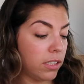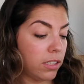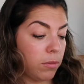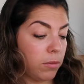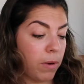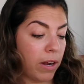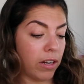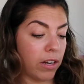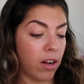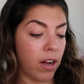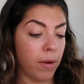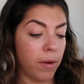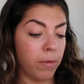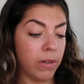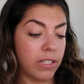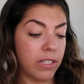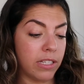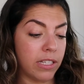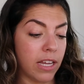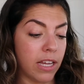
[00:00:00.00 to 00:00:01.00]
when I
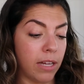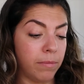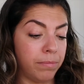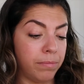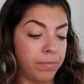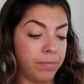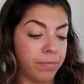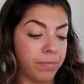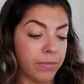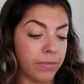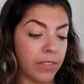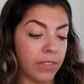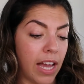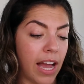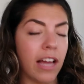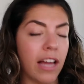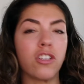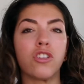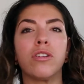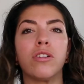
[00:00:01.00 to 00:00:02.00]
was at
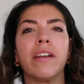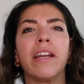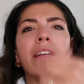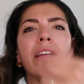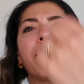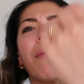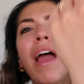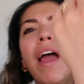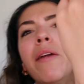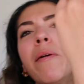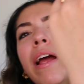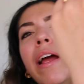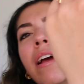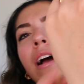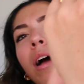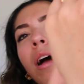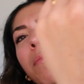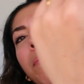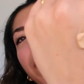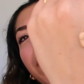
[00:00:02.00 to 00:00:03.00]
Trinny. Anyway,
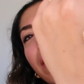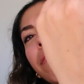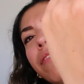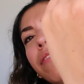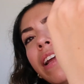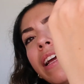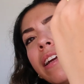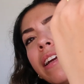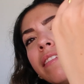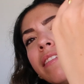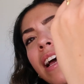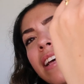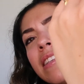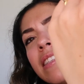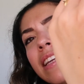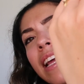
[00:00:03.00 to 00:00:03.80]
I'm baffling. That's